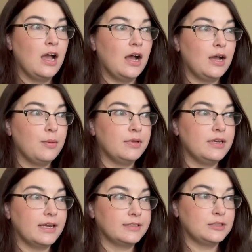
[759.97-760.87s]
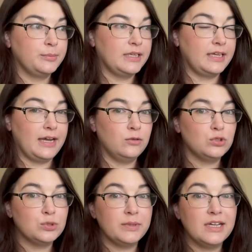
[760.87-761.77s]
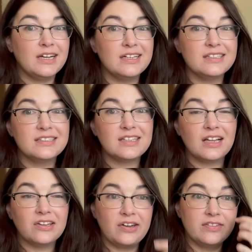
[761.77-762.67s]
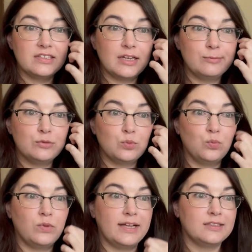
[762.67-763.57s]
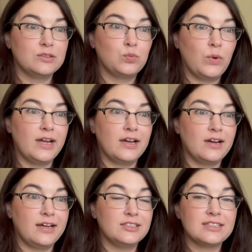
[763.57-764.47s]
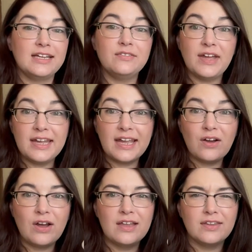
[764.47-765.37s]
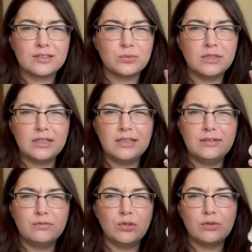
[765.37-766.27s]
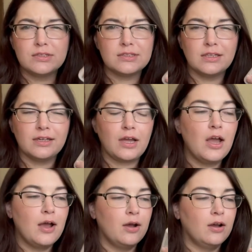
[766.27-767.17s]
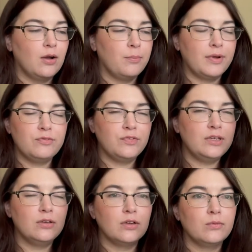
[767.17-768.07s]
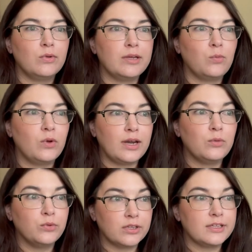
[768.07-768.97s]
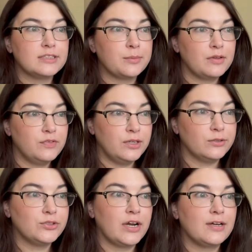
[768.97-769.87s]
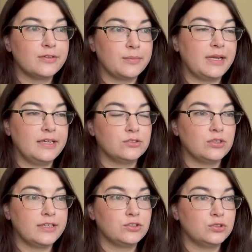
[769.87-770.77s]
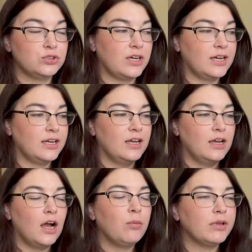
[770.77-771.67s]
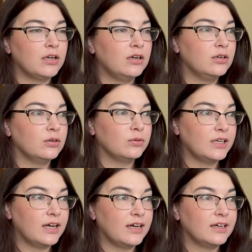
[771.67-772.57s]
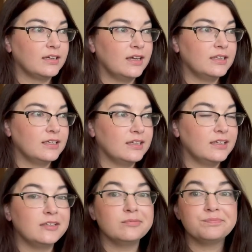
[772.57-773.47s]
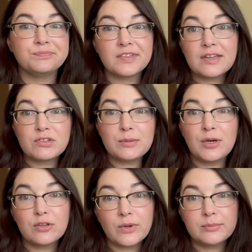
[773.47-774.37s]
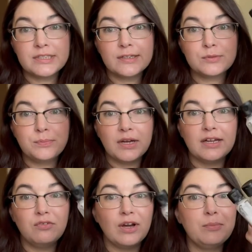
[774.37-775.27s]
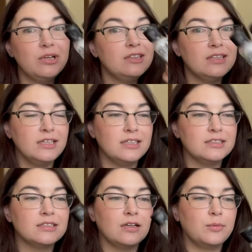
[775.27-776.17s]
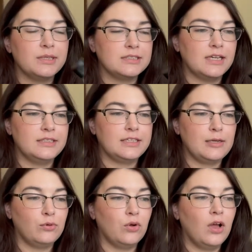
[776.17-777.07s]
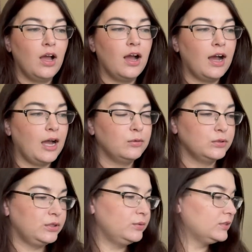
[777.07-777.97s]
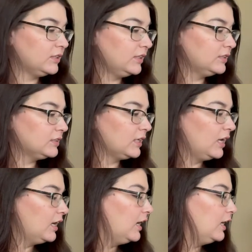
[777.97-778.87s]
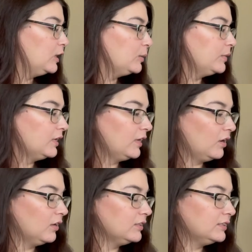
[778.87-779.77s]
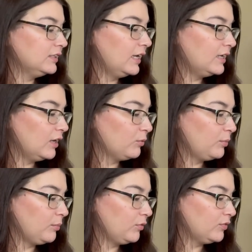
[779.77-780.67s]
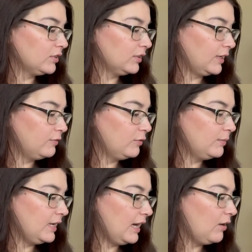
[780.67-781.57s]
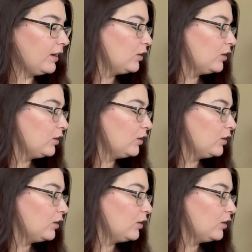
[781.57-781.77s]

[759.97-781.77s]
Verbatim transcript: um, next to my couch because a lot of the times that's where I just kind of hang out and that's when I kind of notice that like my feet, like when I realize that my feet are dry or that my hands are extra dry, I'm like, oh yeah. And then I have to come all the way upstairs. But if I put these on my side table, I will use these. Um, and I honestly cannot remember for the life of me how I